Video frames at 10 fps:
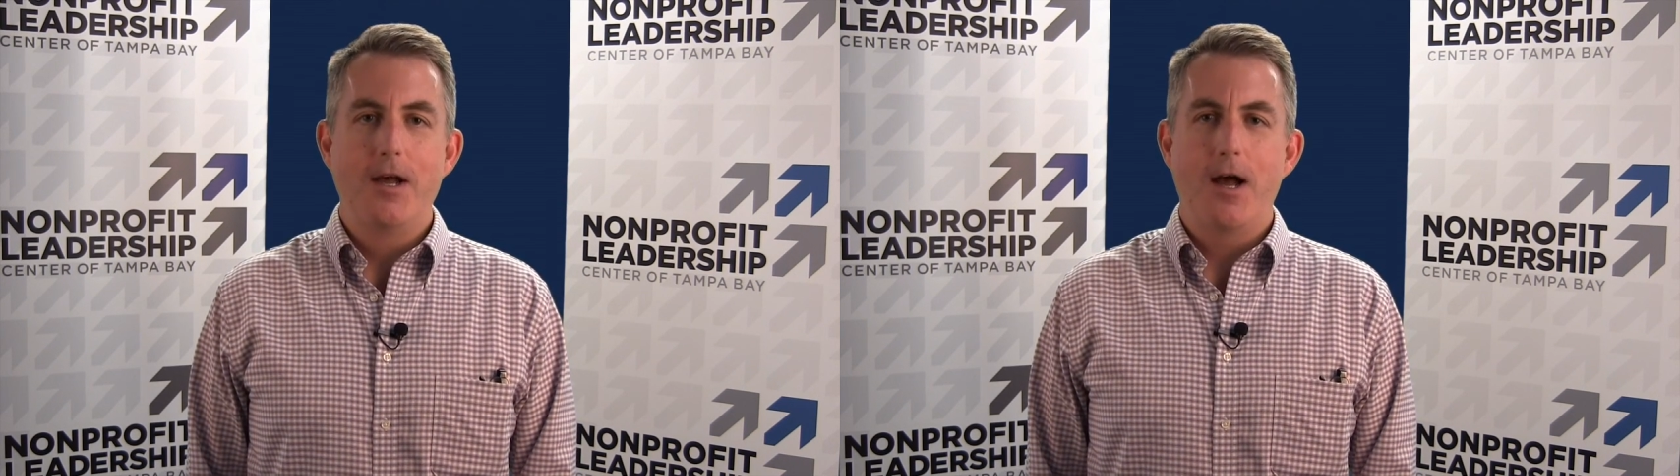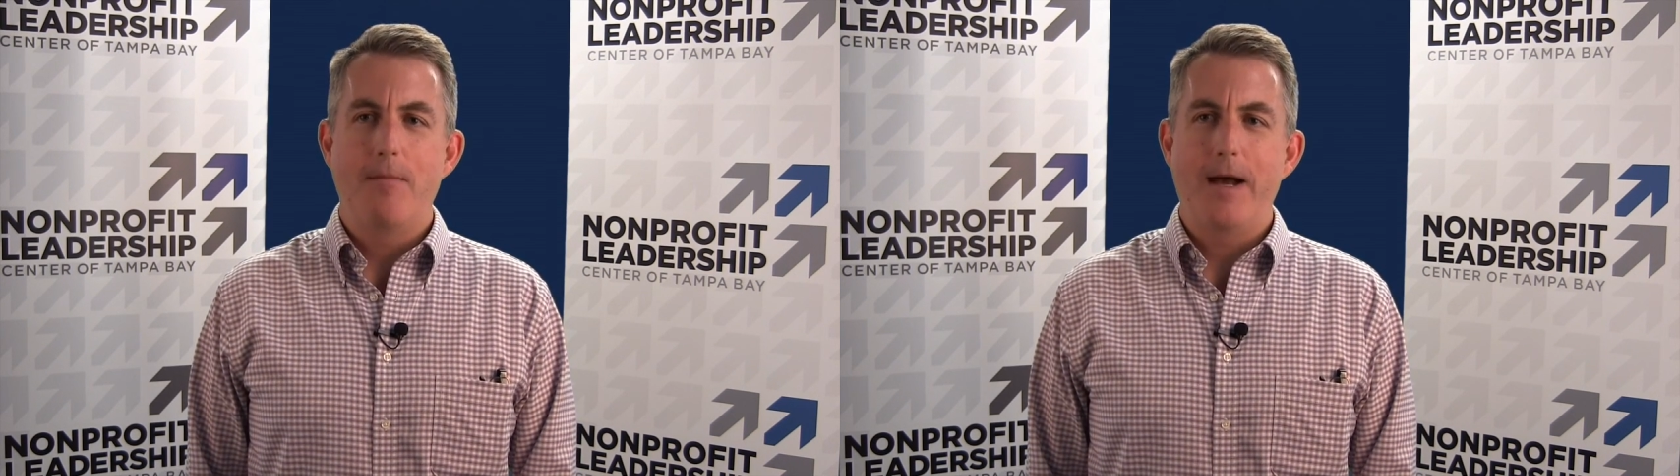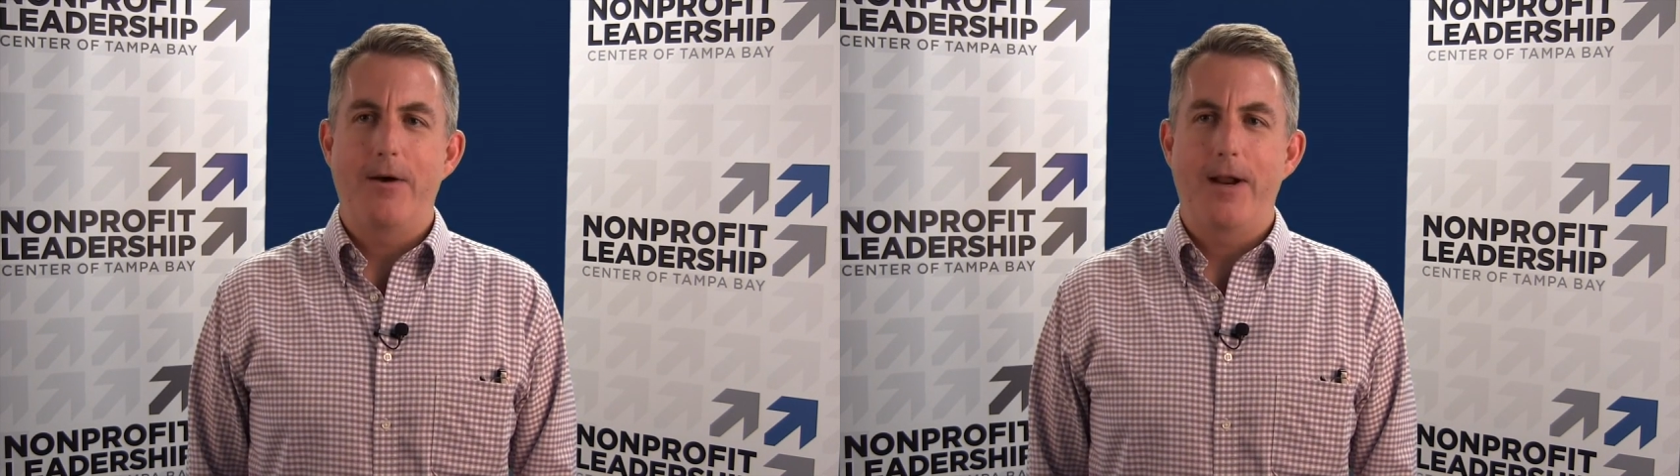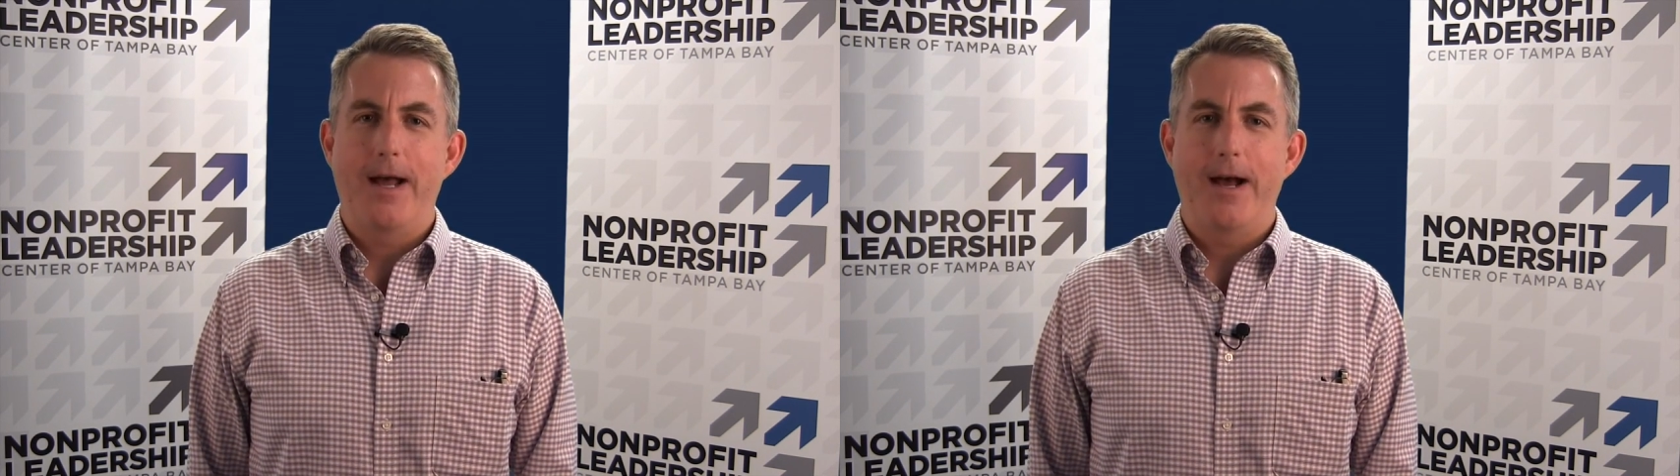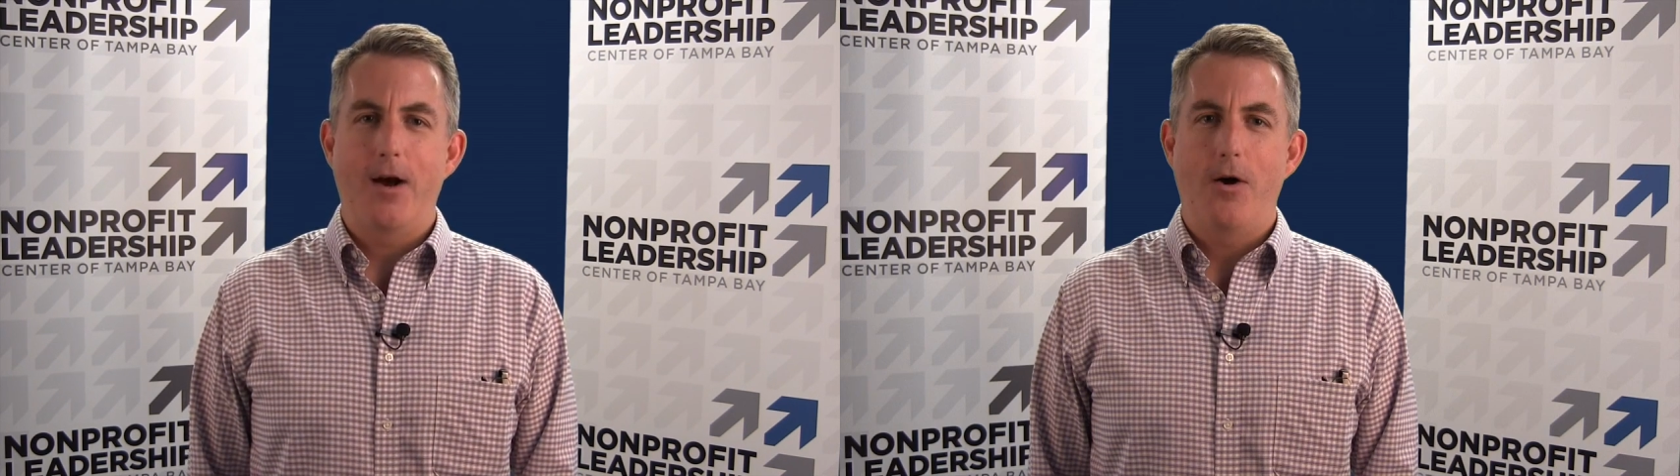about
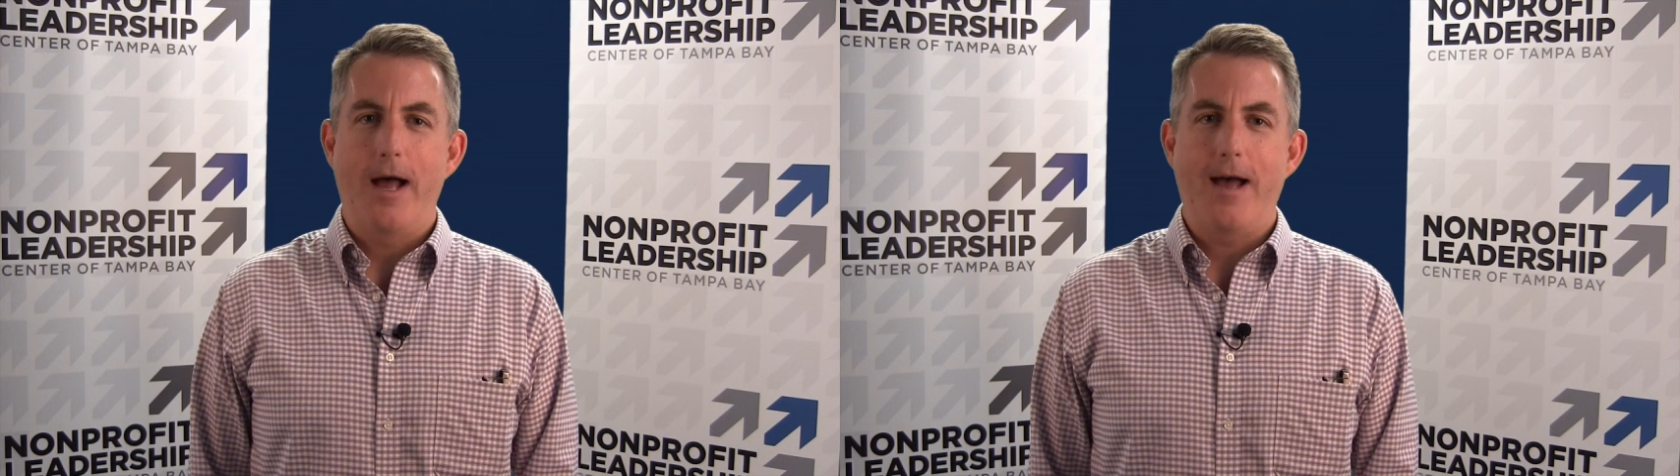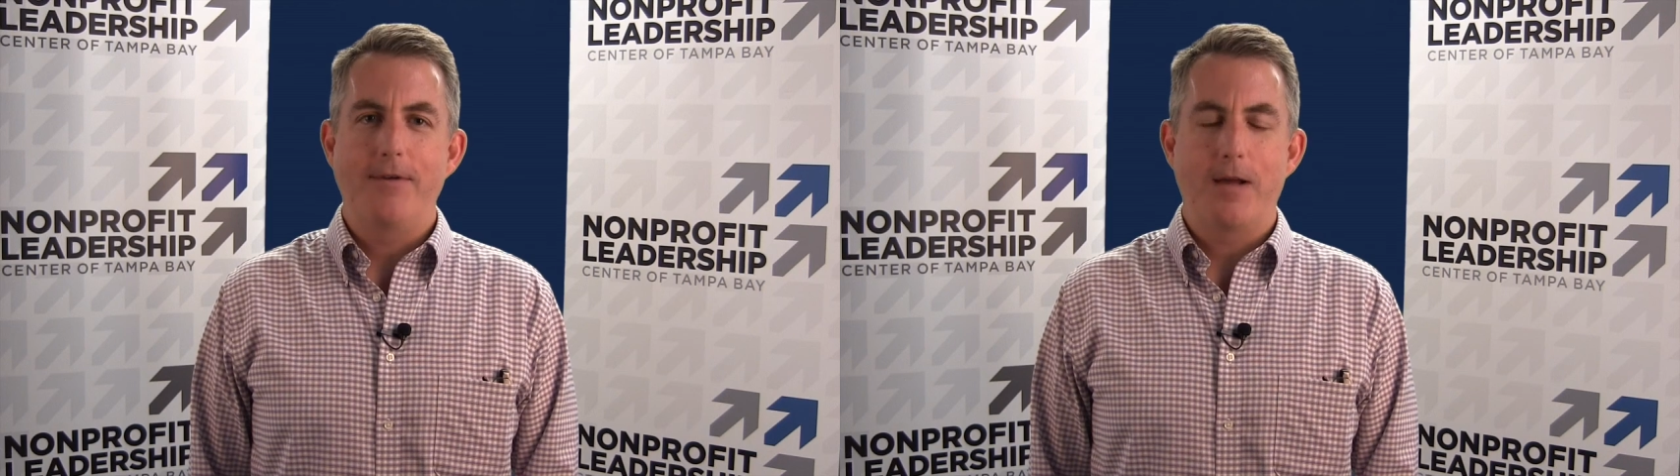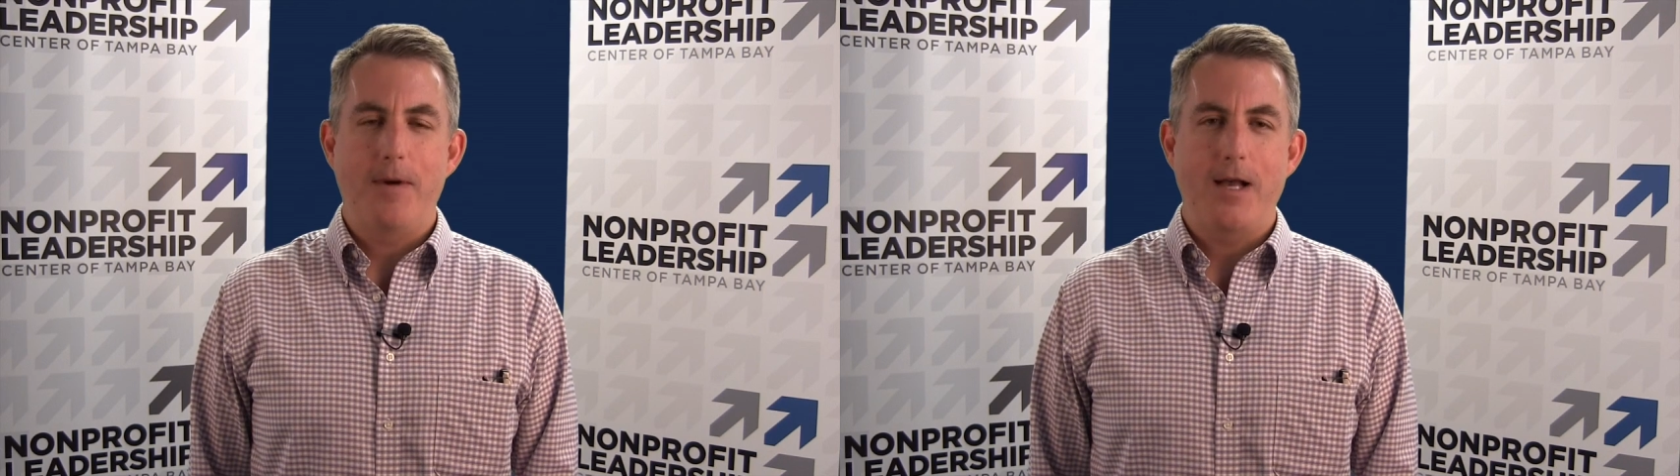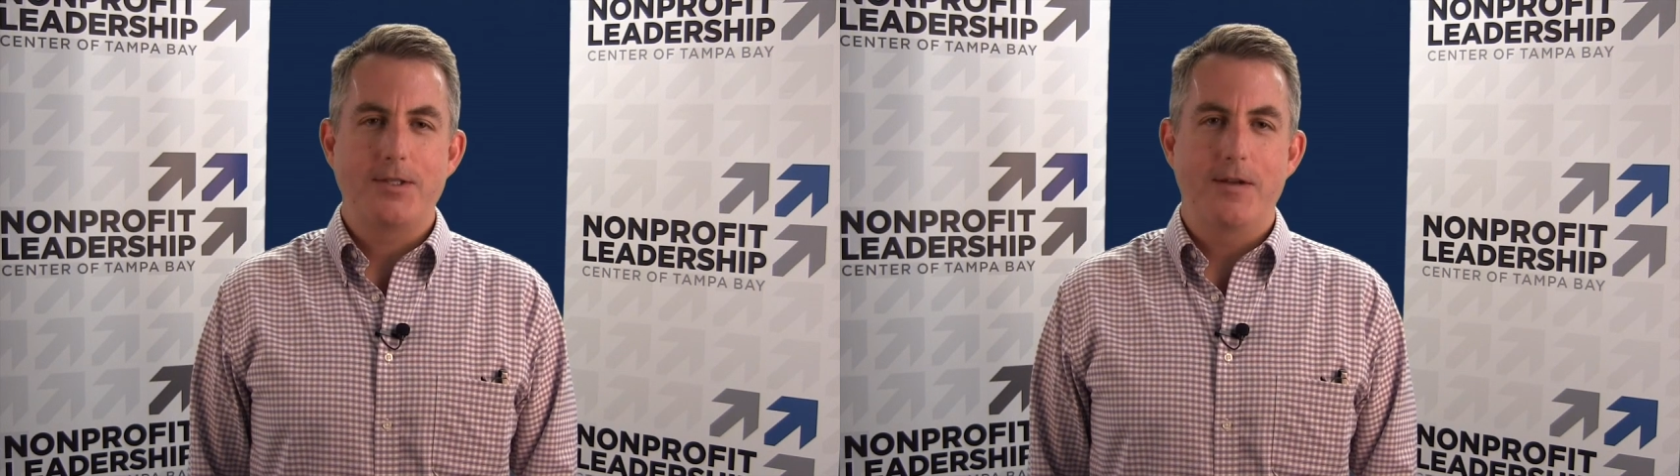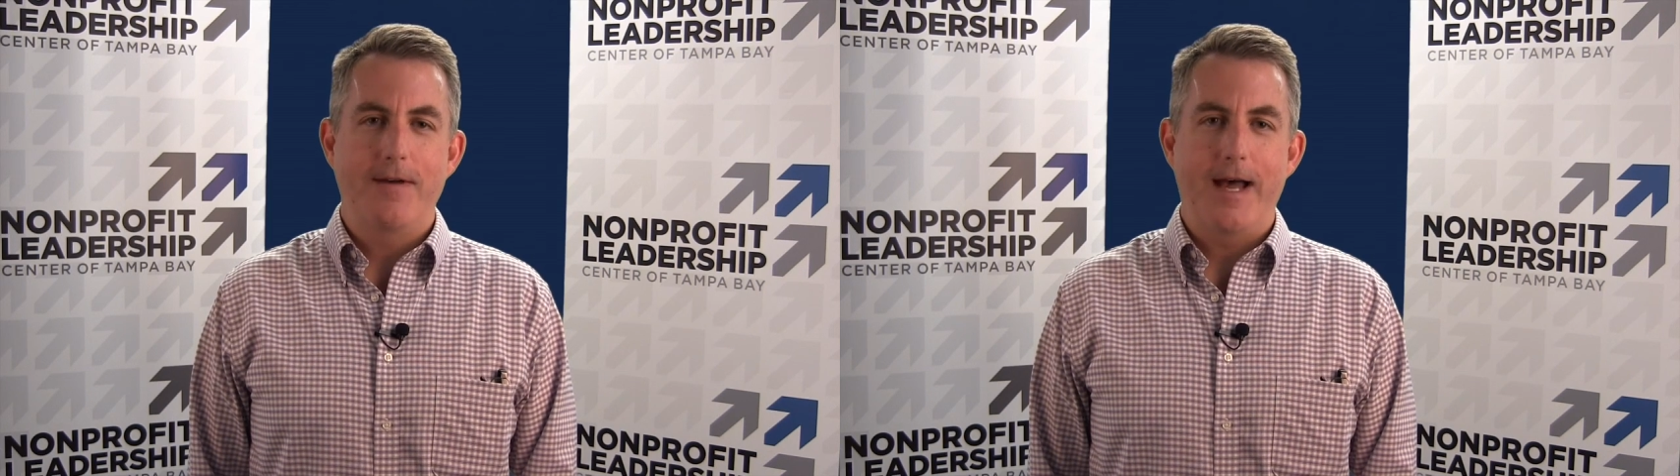how having a positive